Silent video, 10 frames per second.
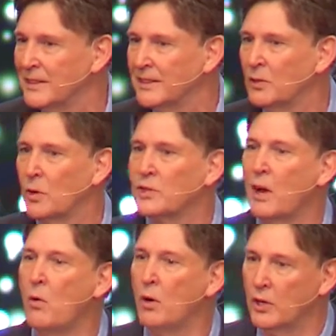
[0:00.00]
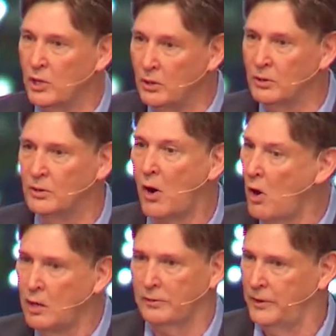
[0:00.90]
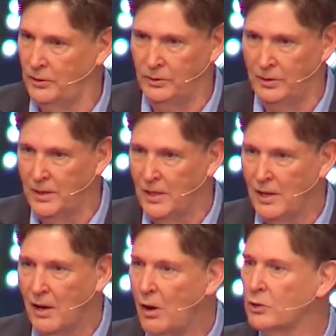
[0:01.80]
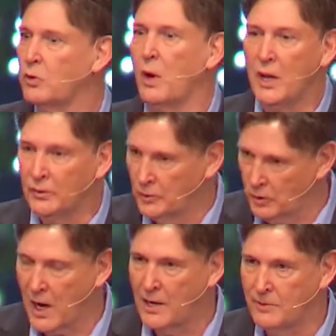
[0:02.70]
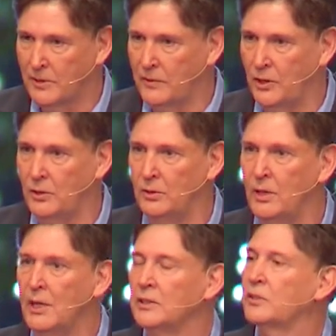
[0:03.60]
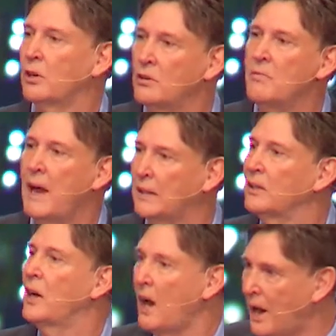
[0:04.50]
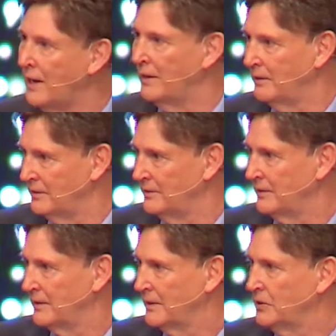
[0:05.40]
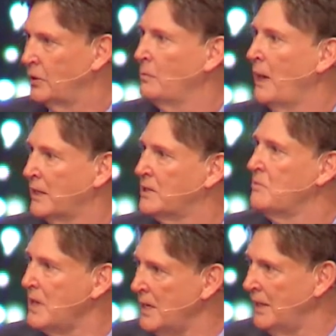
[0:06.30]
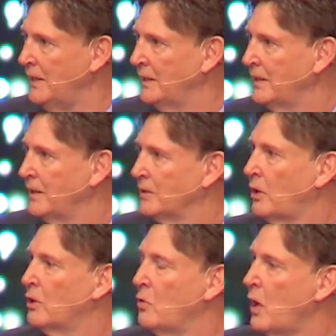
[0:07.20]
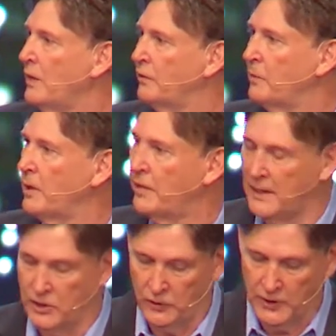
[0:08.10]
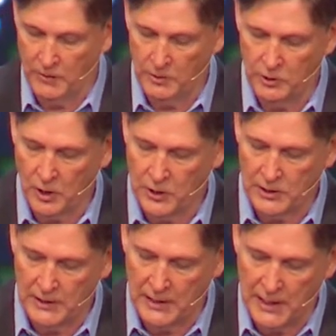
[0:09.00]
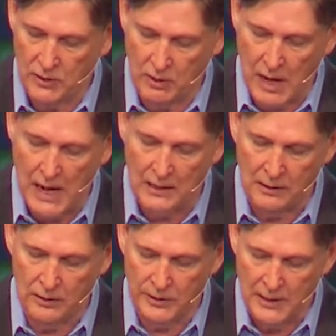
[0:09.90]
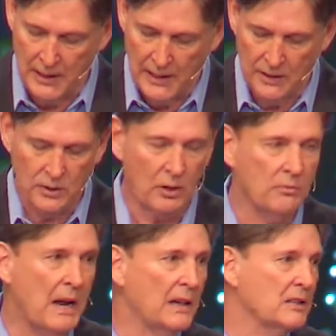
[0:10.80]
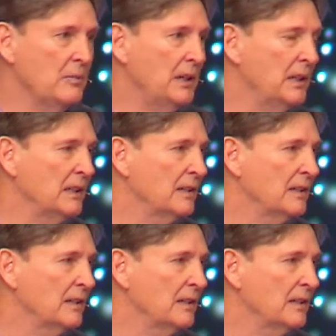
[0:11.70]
In other words, I want you, all of you, all 12 tribes of you, to turn back to God. Turn back to me. Turn away from the things you've come to trust in and your idols and turn back to me.